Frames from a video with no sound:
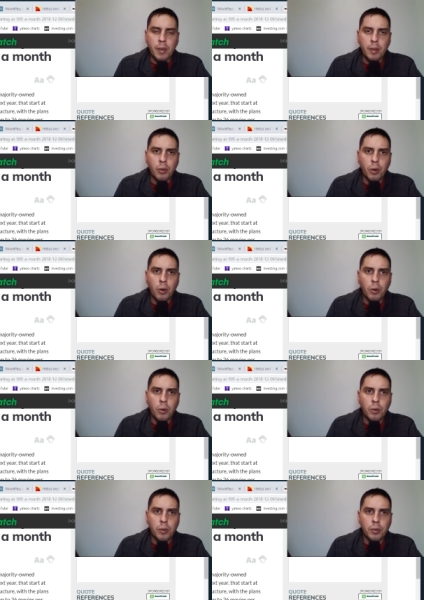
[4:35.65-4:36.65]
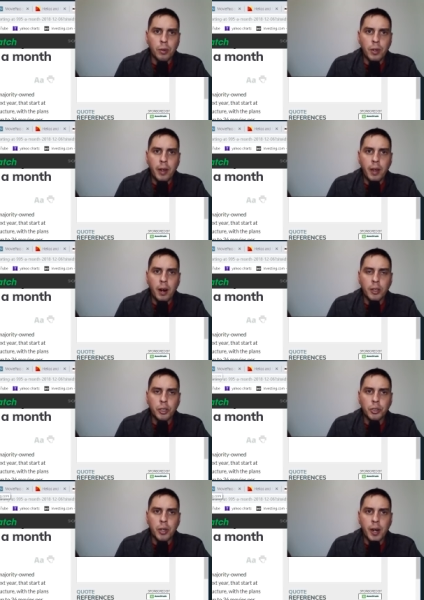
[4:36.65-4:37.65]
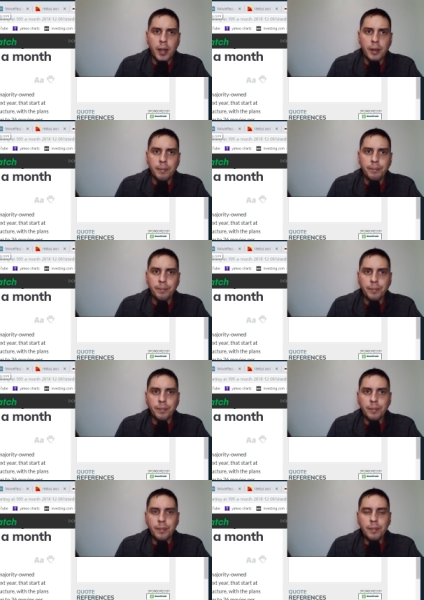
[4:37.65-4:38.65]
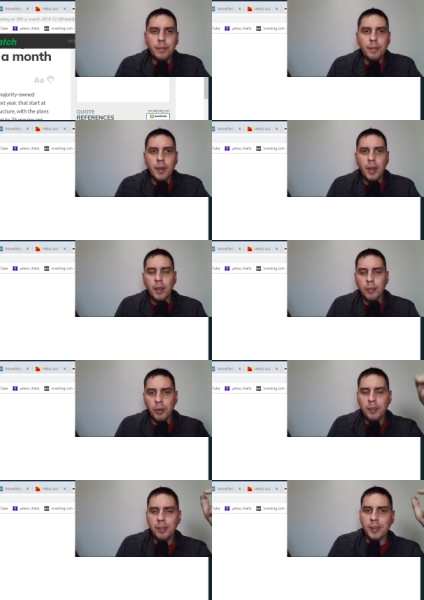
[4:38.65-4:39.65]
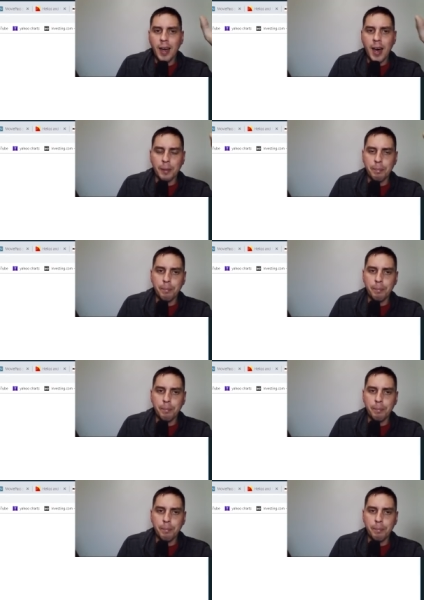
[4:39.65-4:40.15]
So, so they are trying. So this stock